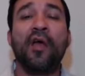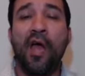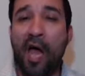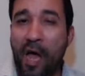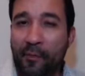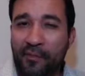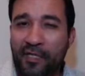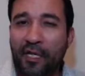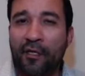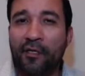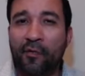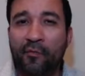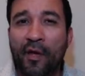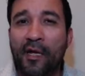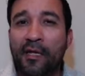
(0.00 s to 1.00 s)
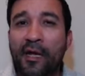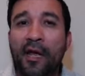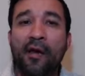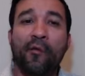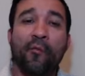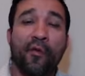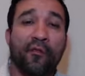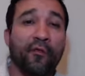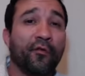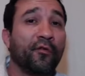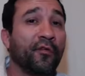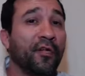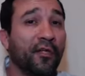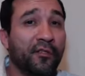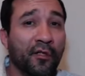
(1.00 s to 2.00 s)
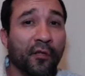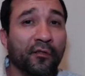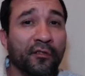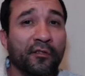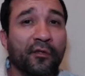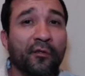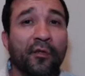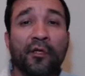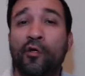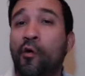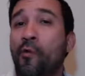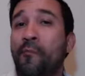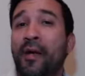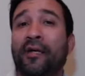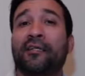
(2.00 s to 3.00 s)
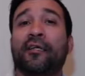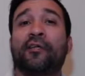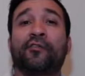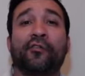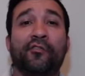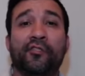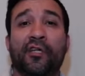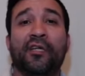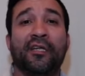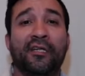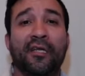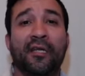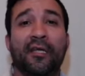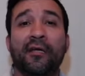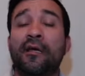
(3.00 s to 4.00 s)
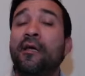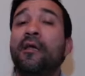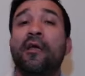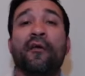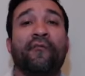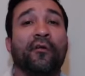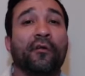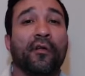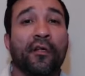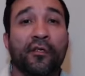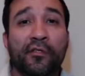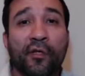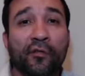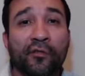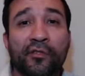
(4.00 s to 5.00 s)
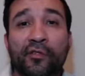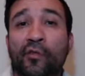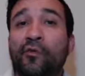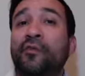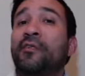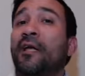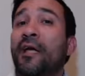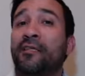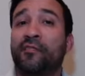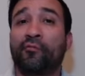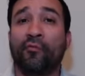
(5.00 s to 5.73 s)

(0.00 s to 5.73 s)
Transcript: I'm telling you right now, whether you're an adult student going back to get your GED, if you're an adult student that has to